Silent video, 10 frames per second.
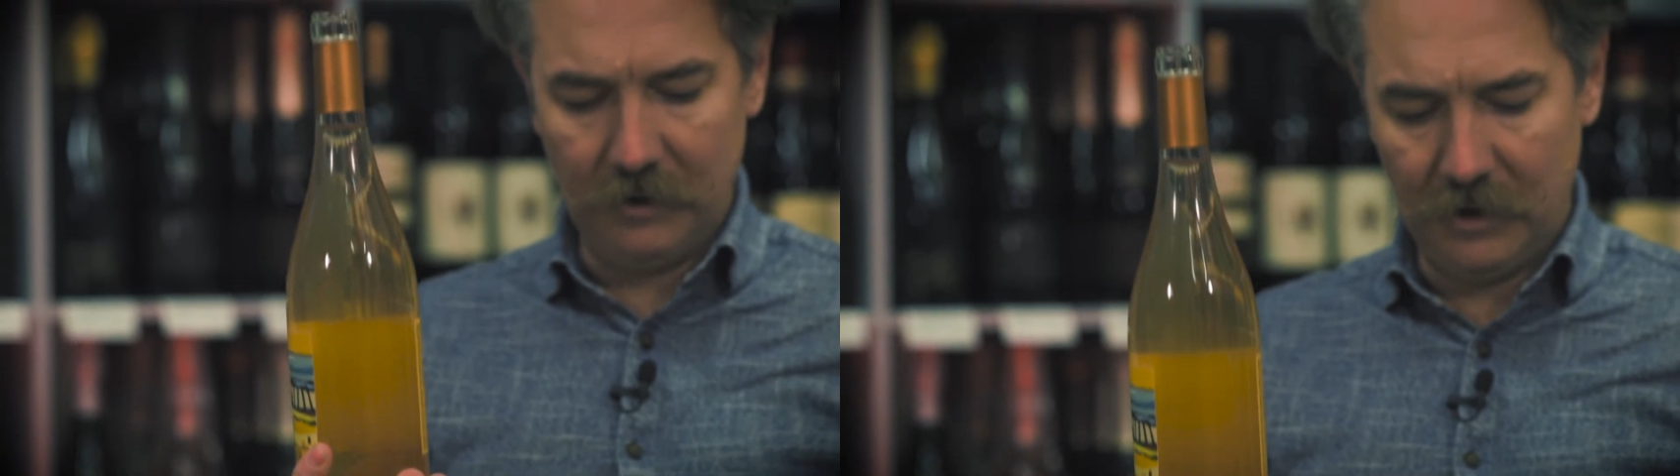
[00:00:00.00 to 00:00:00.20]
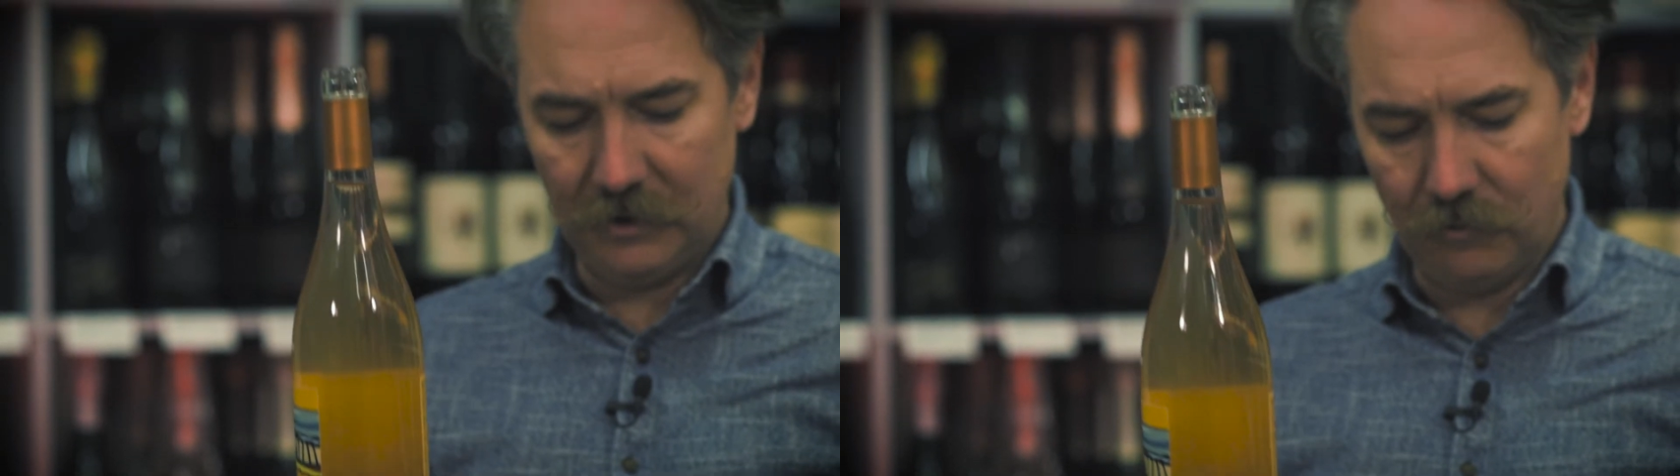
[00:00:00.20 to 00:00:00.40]

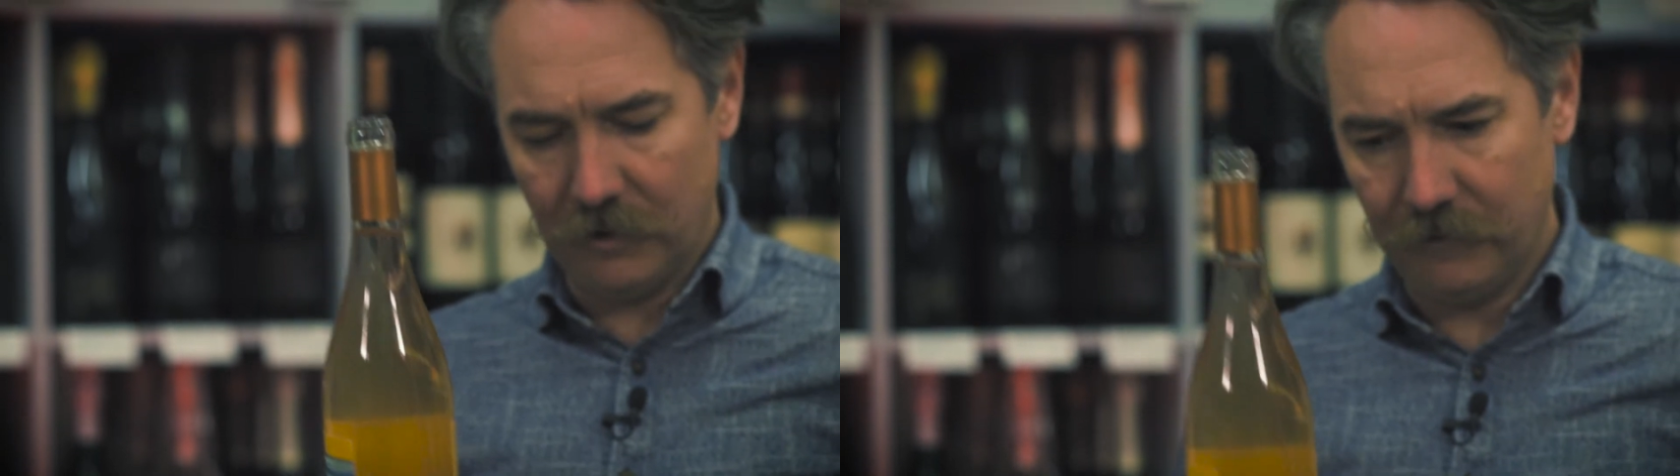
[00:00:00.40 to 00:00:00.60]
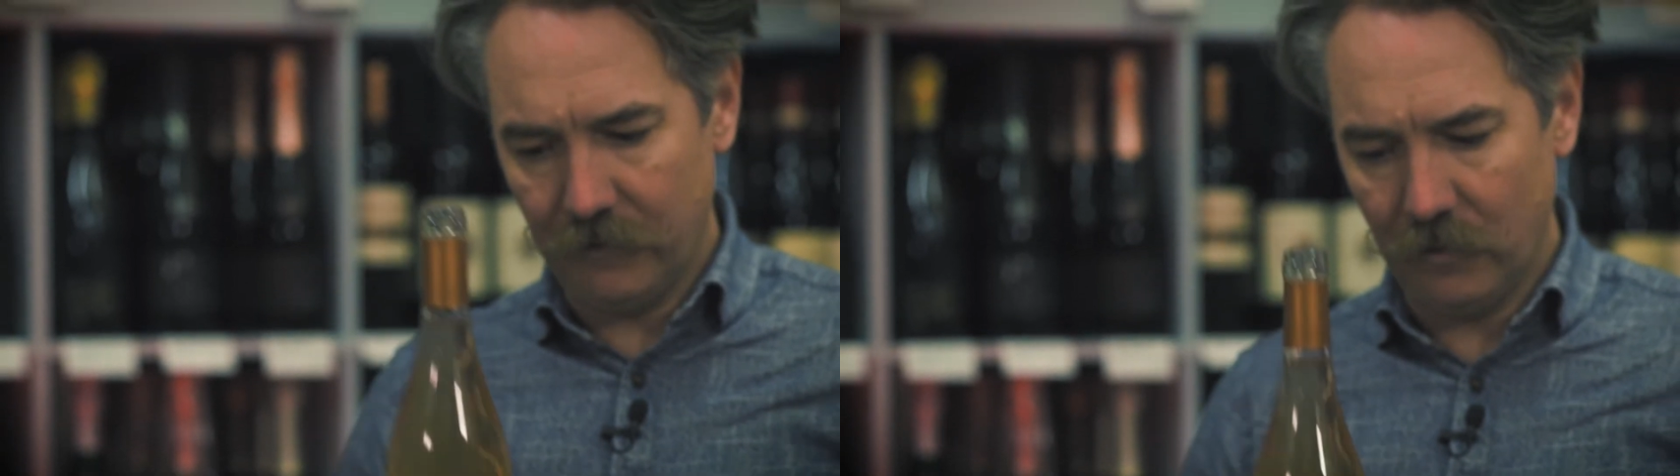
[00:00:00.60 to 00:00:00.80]
Here's
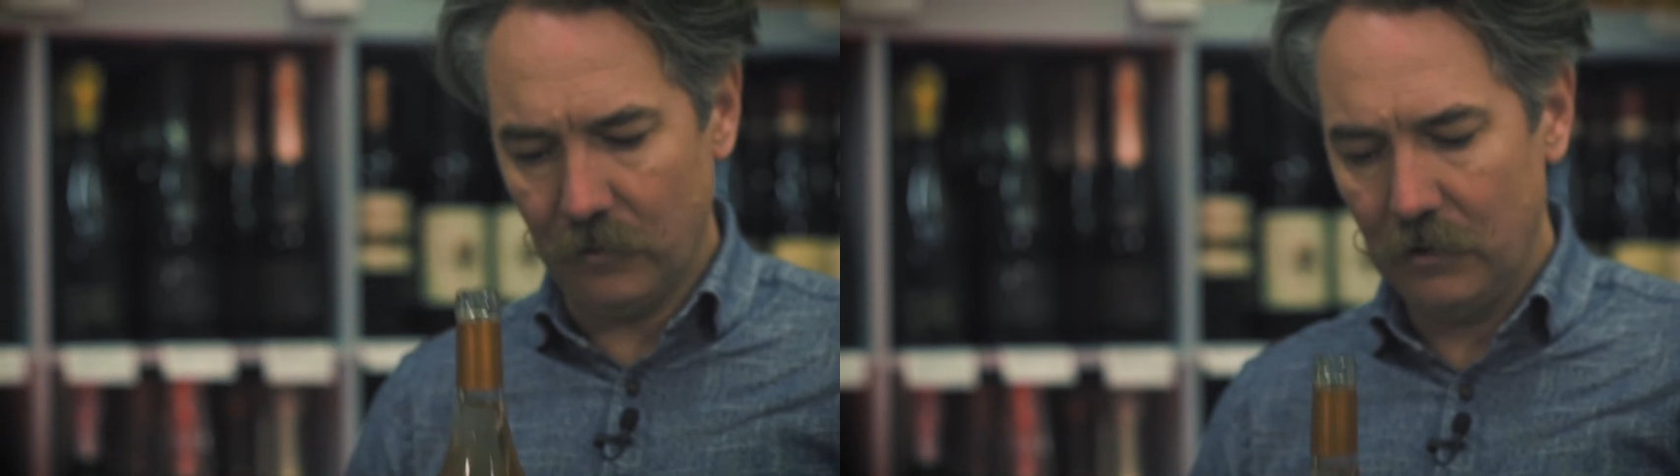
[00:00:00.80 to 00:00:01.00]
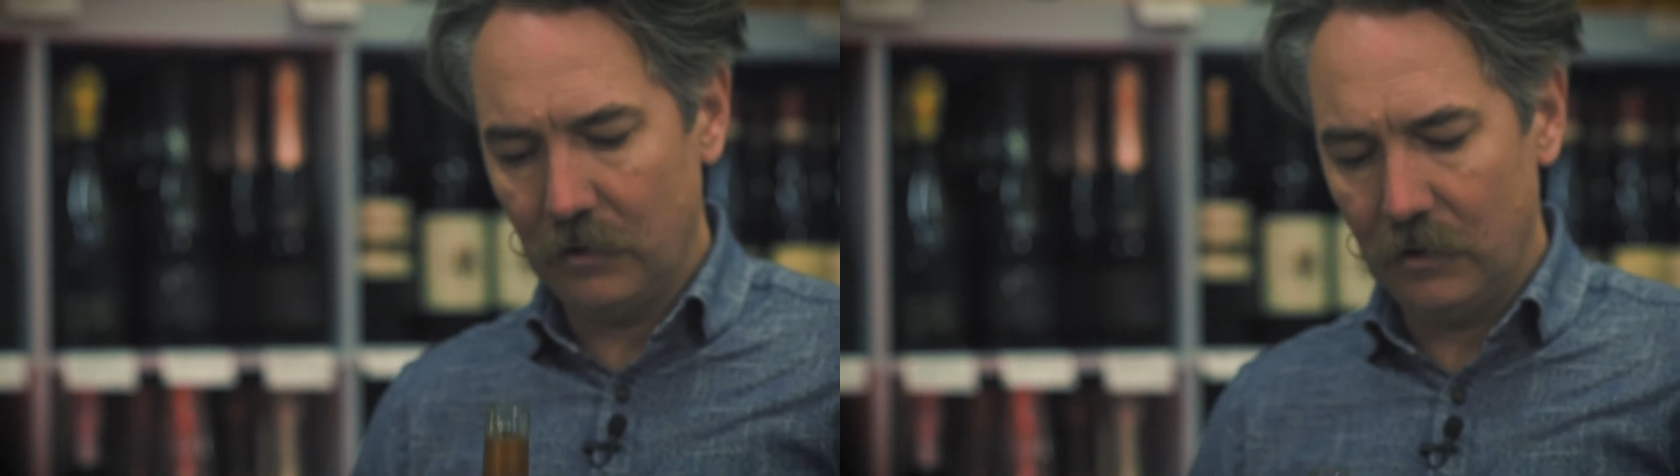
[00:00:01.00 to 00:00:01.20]
one from